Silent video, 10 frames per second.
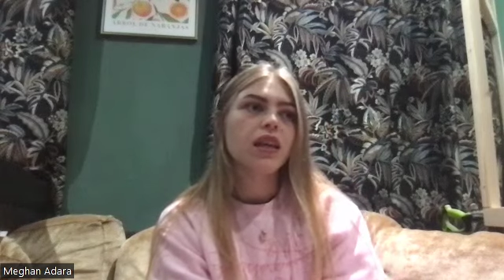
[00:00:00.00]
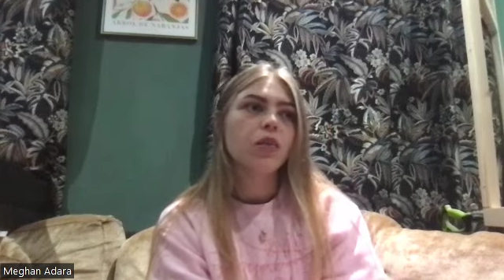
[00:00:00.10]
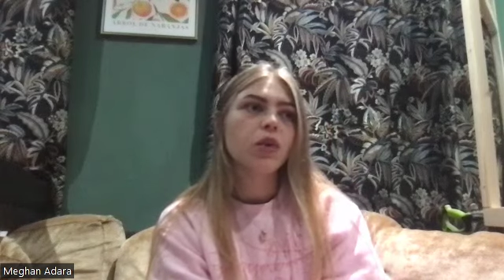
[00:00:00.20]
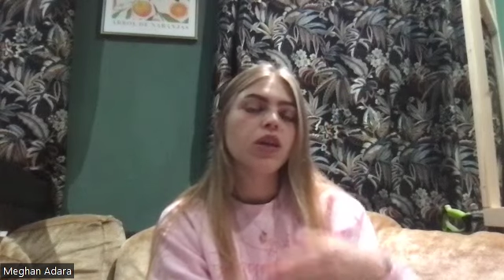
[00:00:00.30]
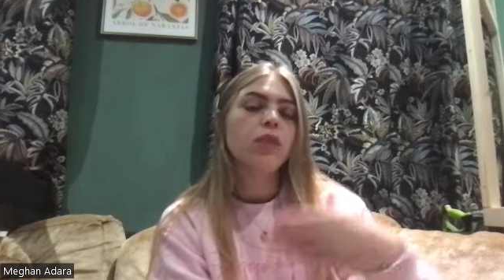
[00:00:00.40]

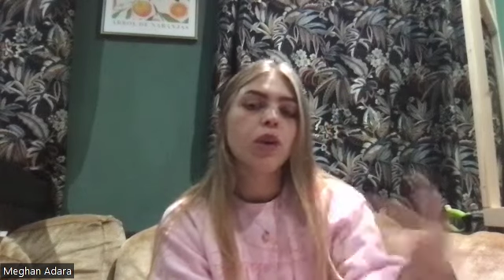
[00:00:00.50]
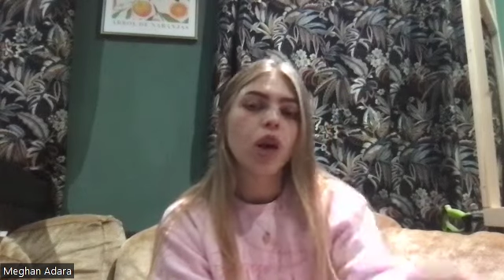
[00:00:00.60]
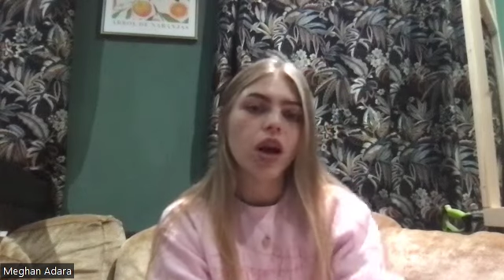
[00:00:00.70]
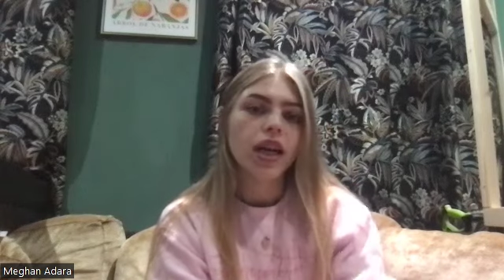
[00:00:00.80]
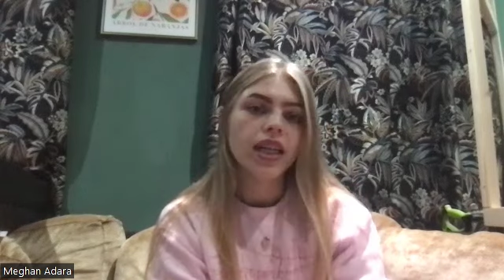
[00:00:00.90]
we were
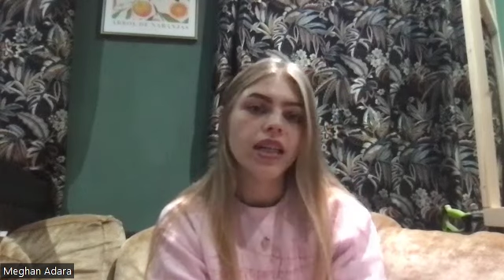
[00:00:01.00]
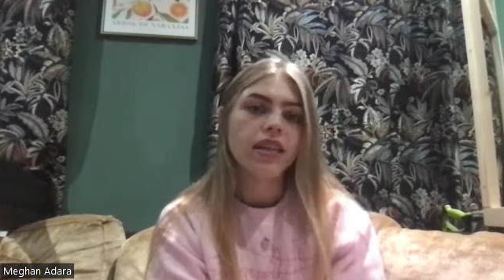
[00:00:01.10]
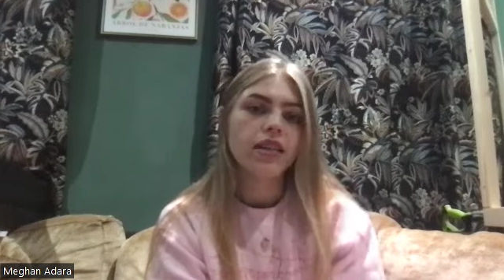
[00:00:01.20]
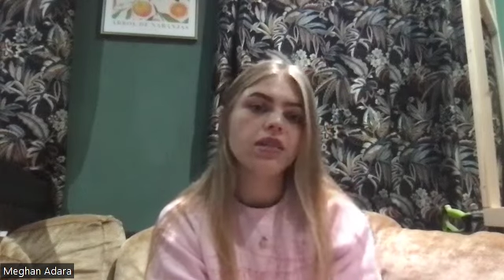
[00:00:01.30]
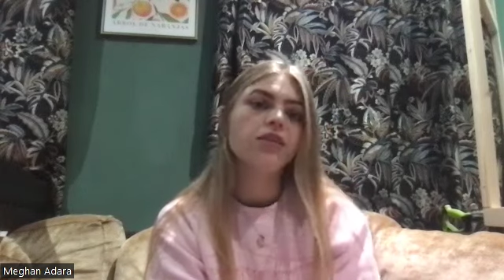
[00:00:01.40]

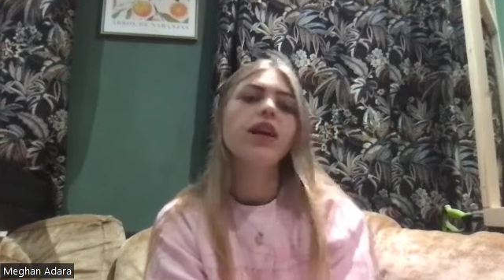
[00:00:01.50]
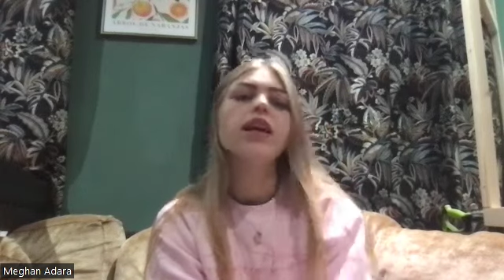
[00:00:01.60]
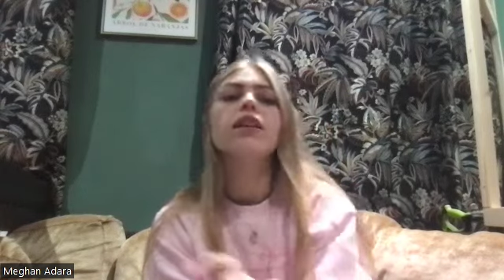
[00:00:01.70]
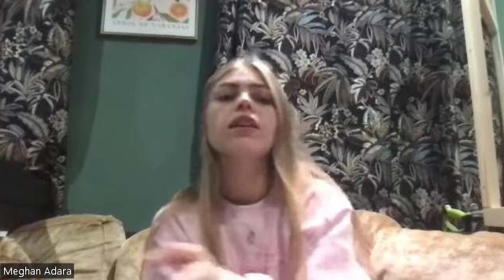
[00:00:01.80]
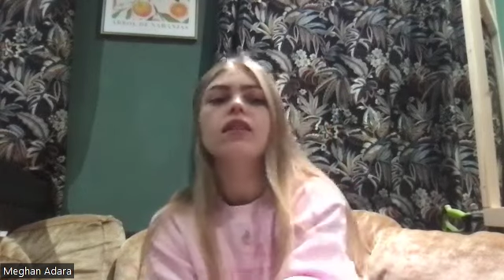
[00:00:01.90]
implying the
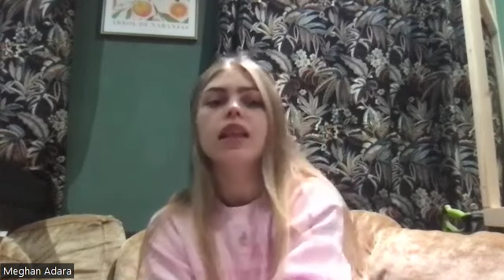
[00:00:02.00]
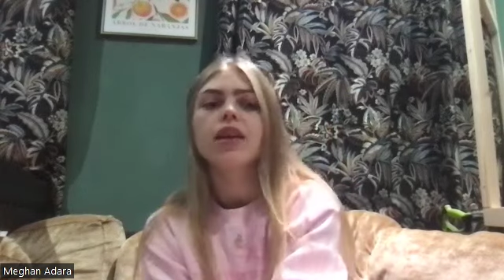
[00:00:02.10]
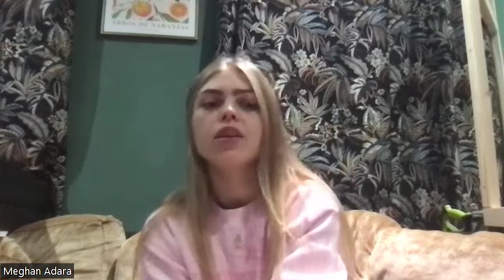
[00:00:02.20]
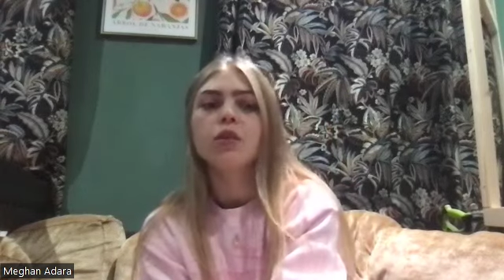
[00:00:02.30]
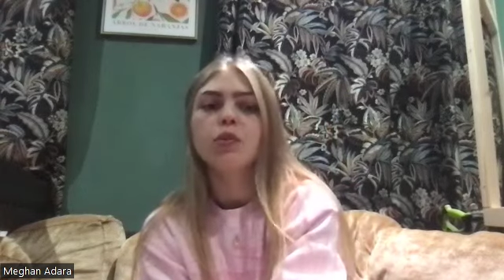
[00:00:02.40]
fact that there
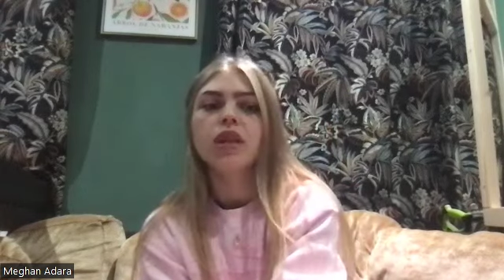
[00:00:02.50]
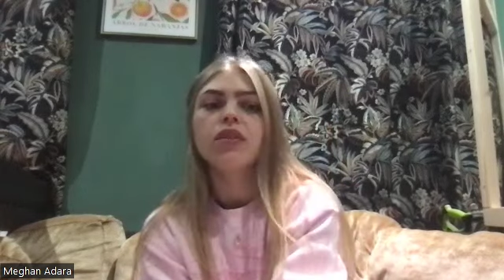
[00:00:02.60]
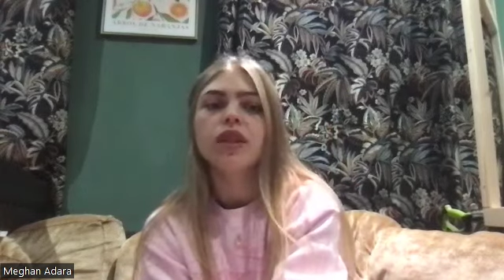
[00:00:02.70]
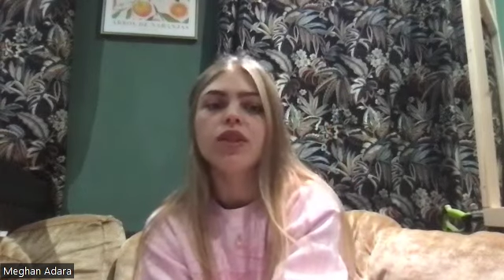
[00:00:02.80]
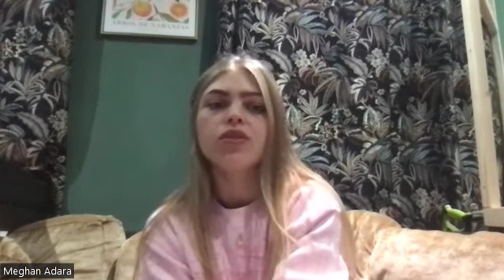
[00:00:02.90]
could be a
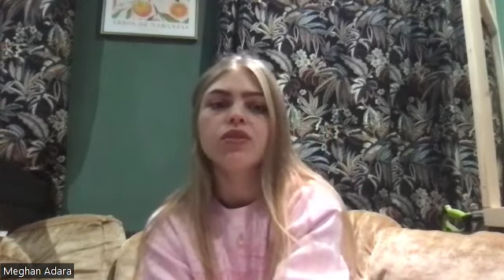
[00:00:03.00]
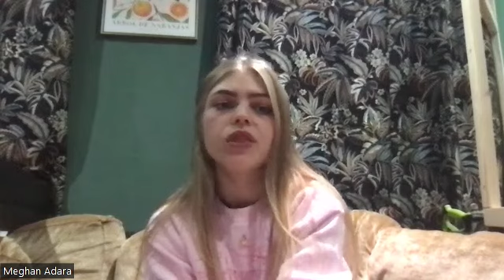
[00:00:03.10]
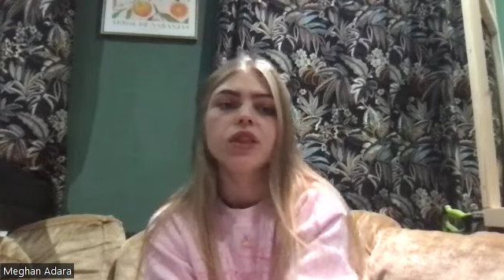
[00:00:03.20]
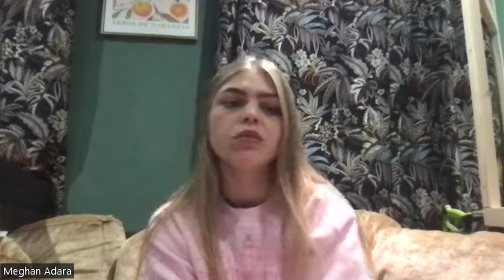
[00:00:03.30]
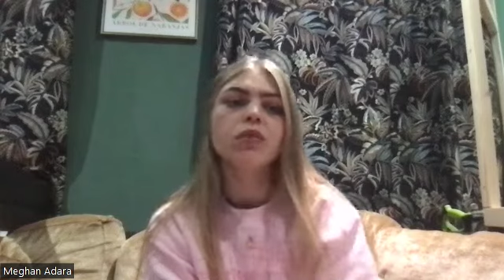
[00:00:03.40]
feature
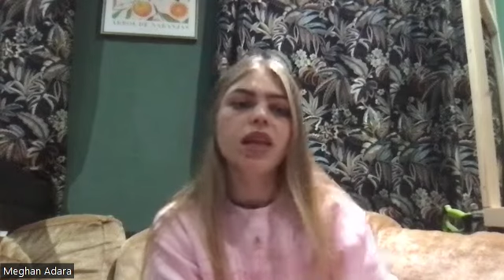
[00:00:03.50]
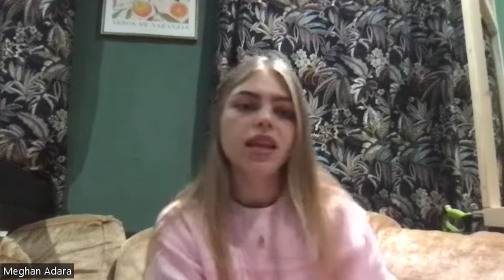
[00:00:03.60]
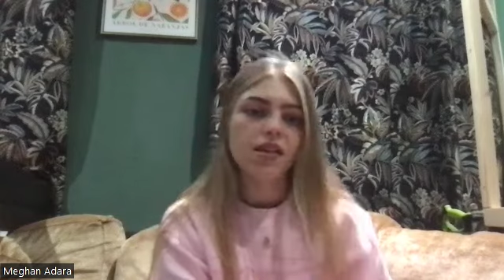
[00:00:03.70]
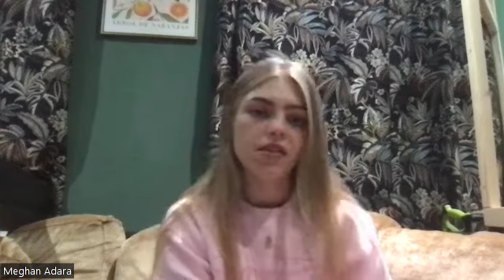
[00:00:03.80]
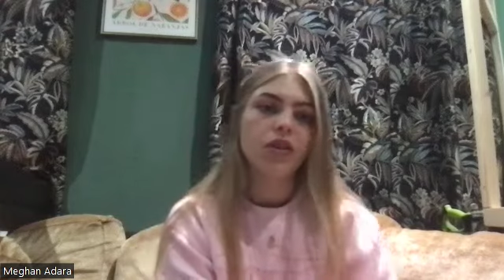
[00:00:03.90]
film
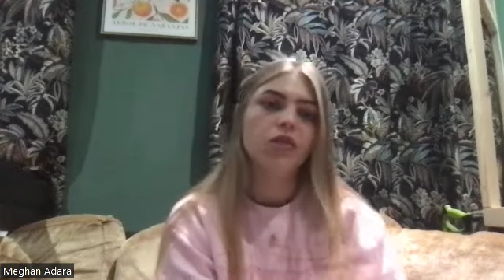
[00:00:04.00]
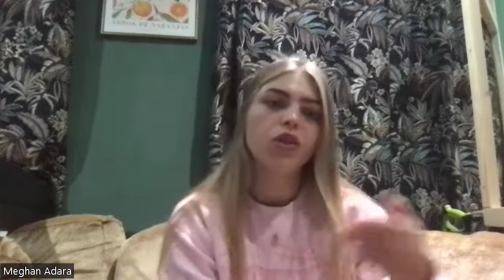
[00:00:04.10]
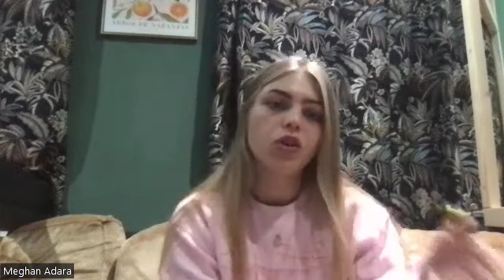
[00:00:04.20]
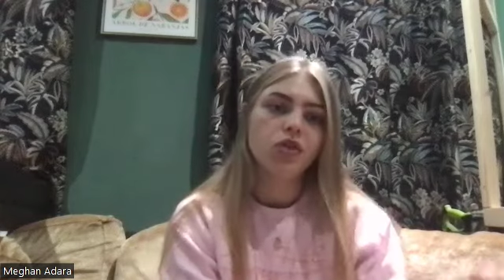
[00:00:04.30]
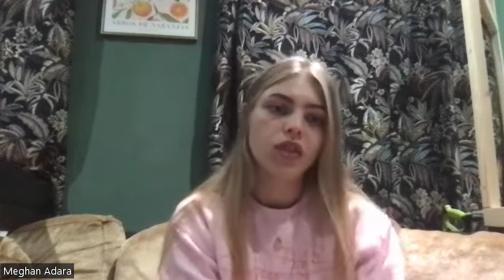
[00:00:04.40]
if there was a
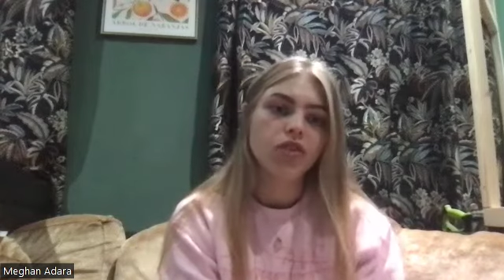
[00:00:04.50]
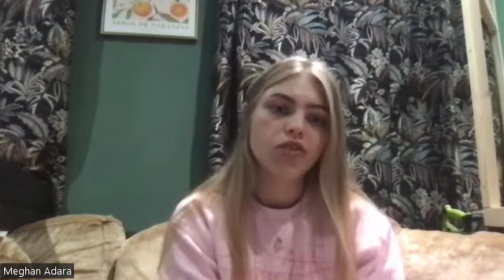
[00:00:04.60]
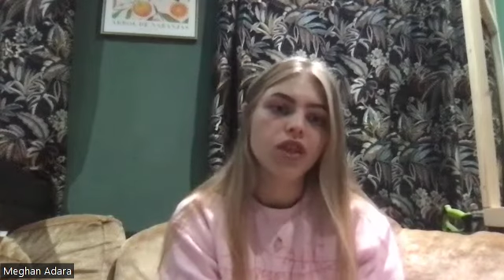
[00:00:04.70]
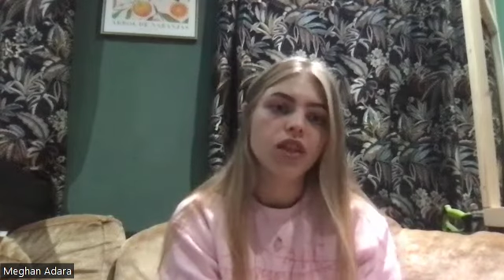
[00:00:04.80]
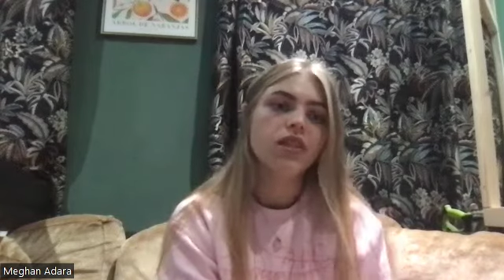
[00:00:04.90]
lot of
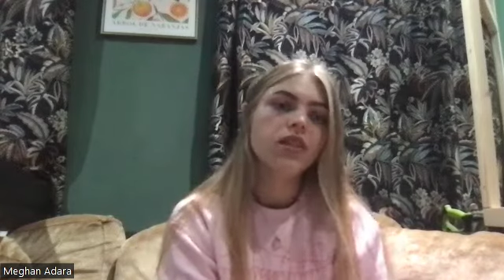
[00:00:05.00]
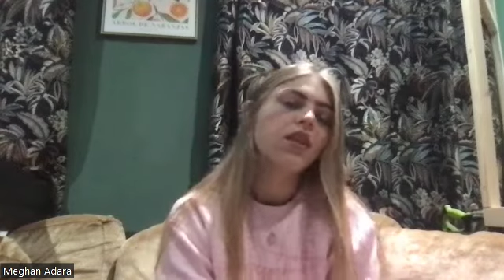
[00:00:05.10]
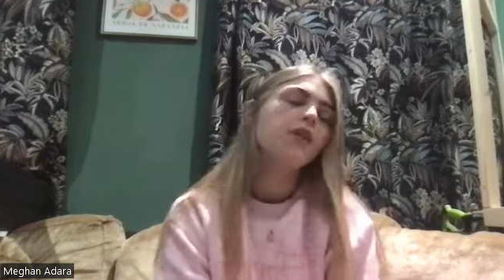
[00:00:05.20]
interest.